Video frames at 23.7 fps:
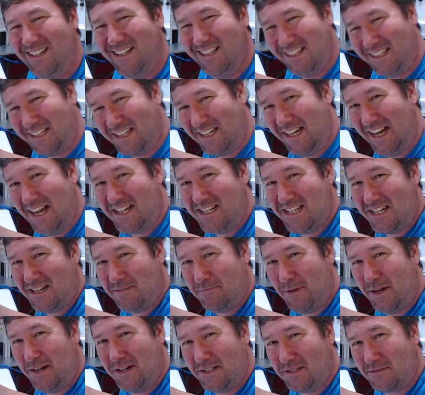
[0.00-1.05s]
the Connected
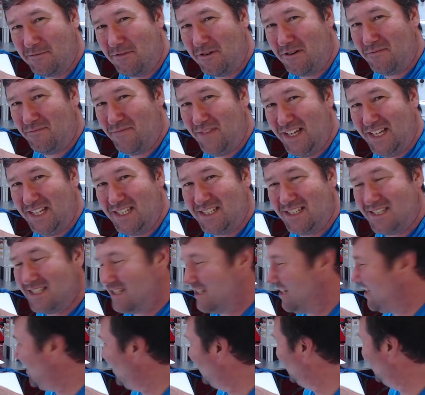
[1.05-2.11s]
Components Workbench
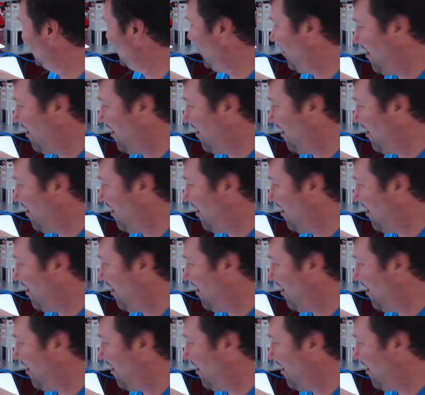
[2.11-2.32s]
does